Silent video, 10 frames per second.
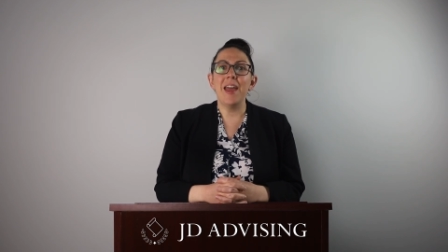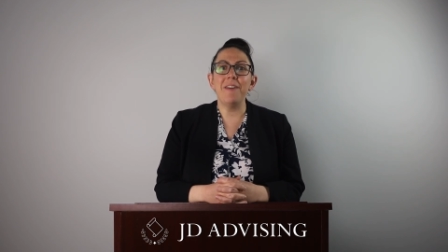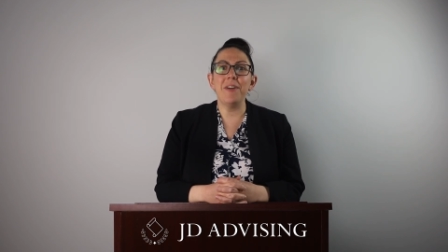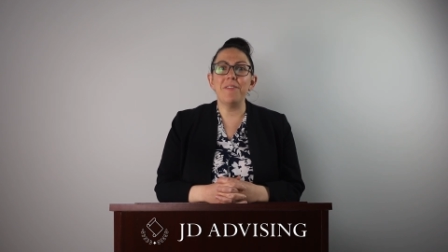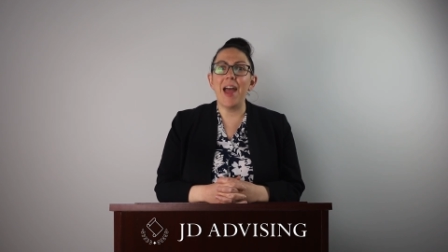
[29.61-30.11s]

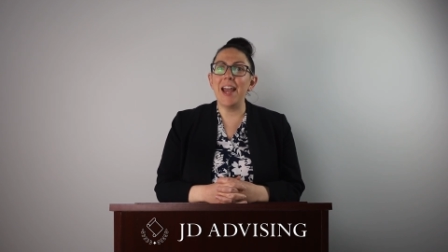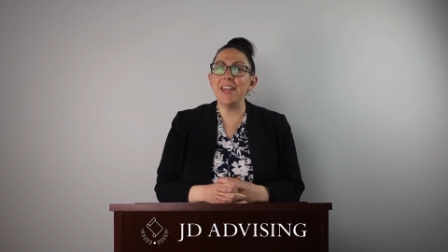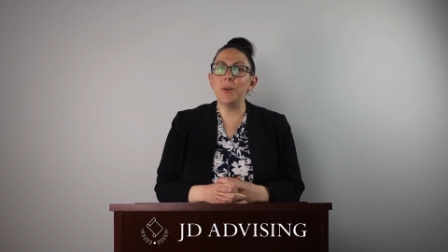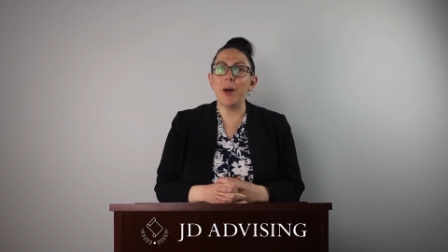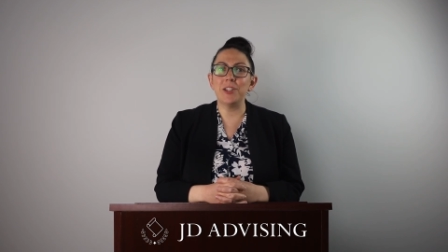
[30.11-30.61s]
If you have
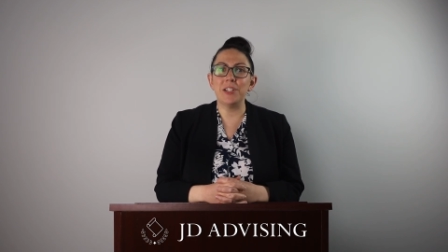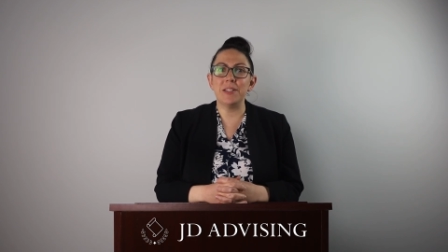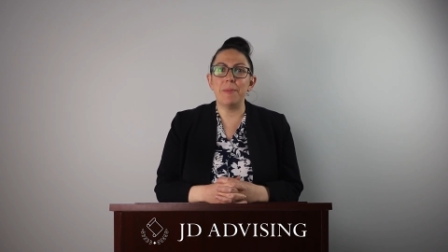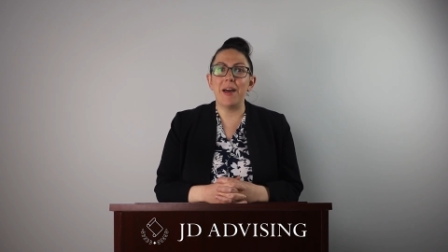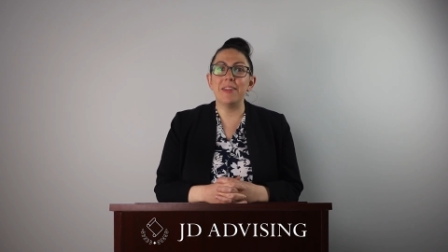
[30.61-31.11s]
any
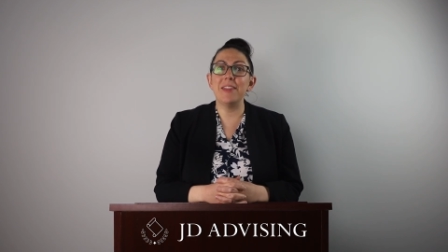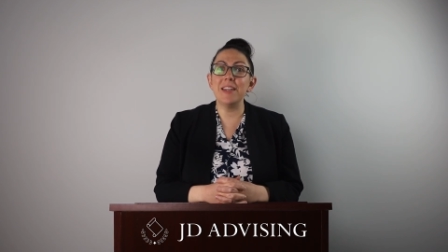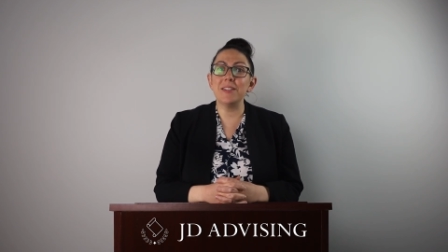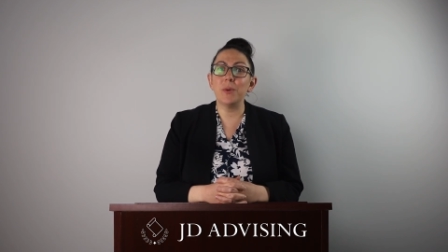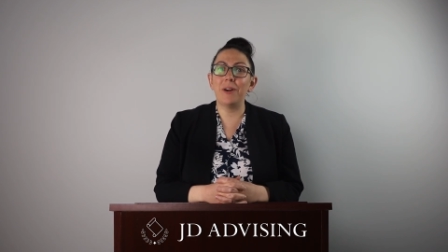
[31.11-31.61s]
questions about
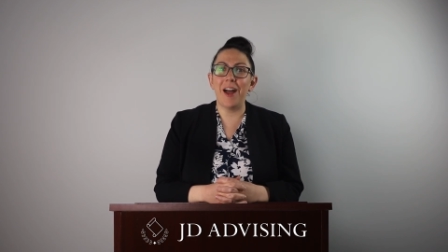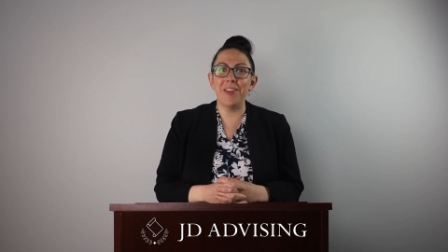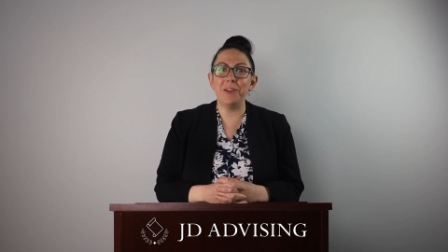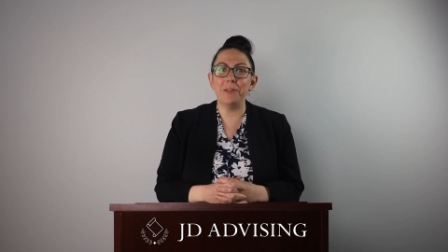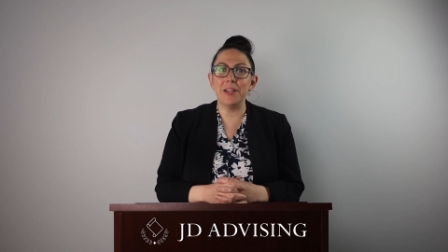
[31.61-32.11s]
this or
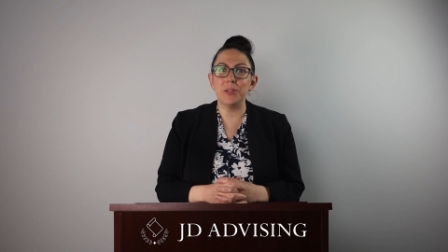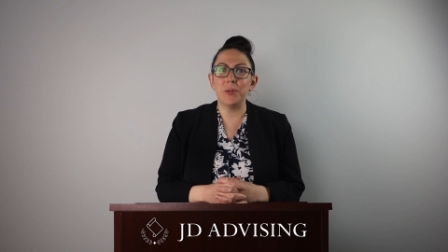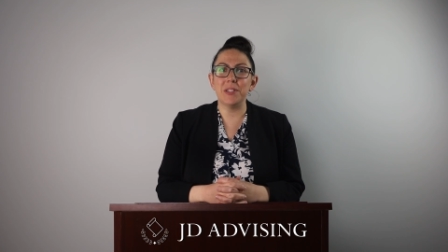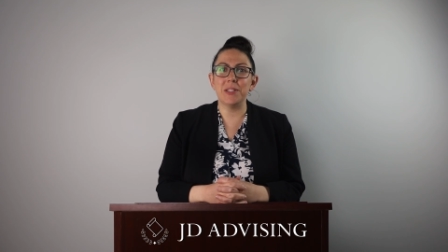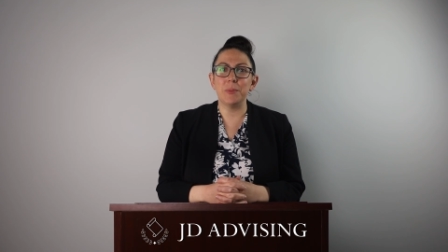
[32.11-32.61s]
other
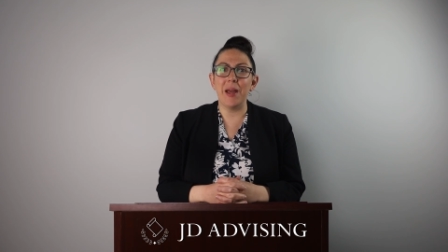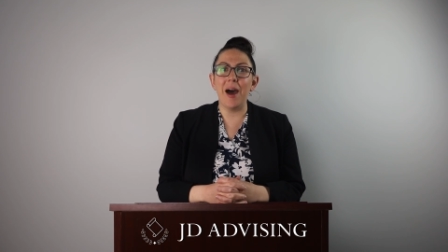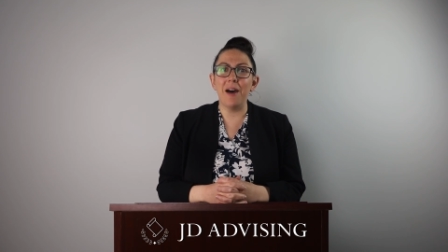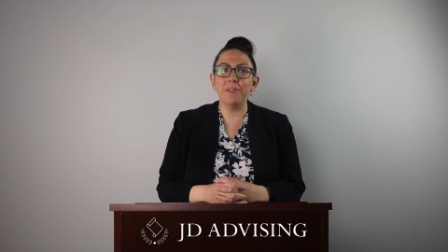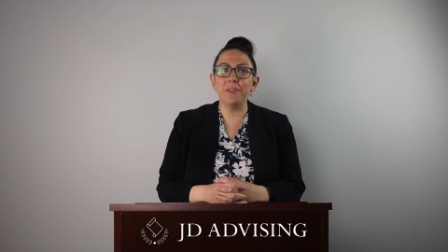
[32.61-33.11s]
resources we
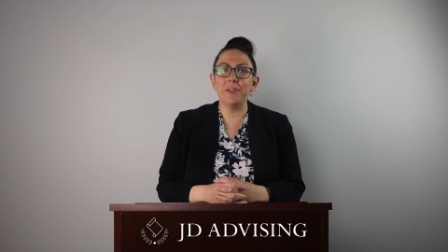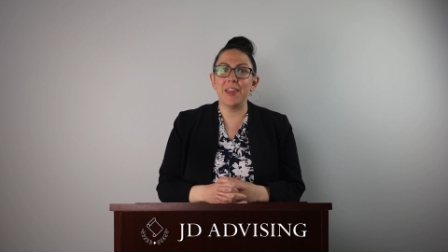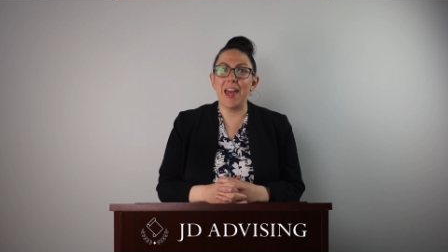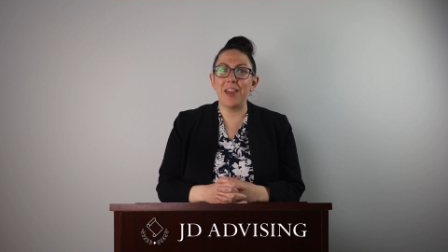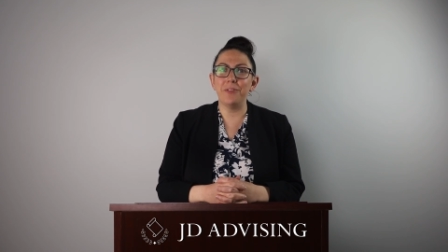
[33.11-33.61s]
offer for
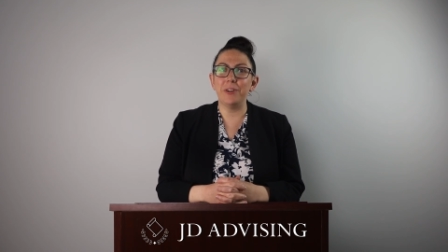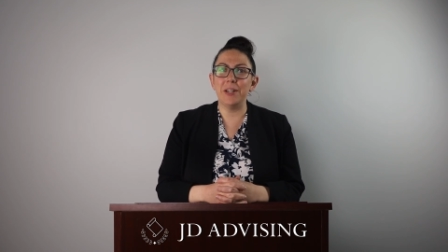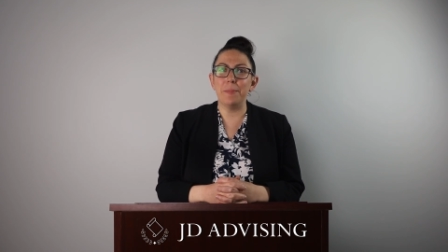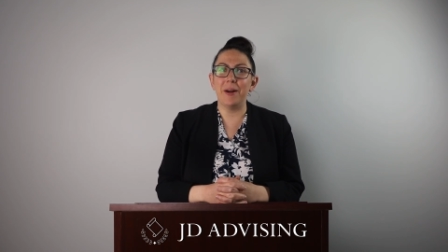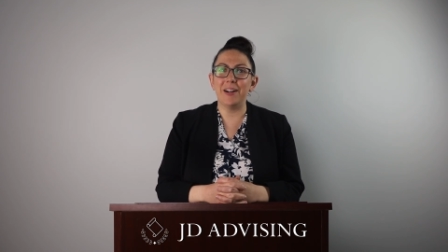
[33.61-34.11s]
the
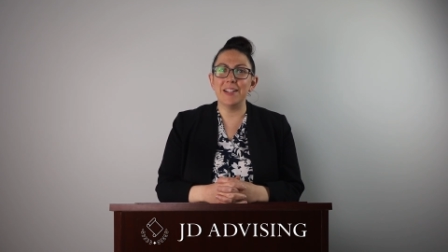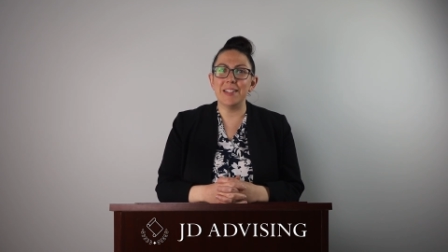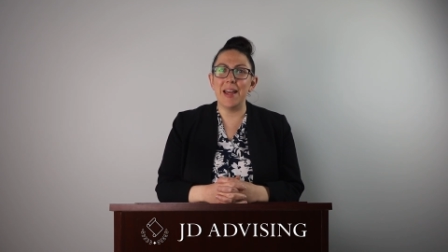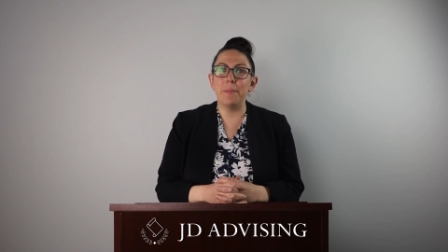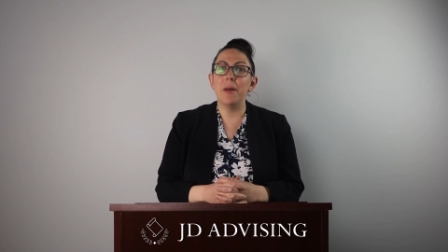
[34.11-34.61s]
California Bar
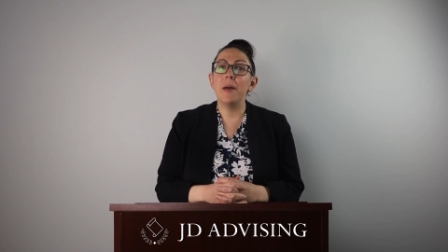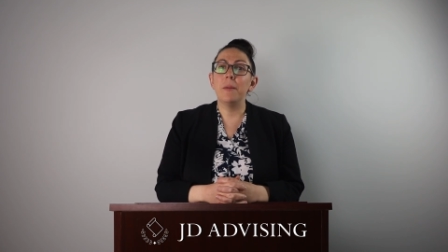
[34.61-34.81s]
Exam,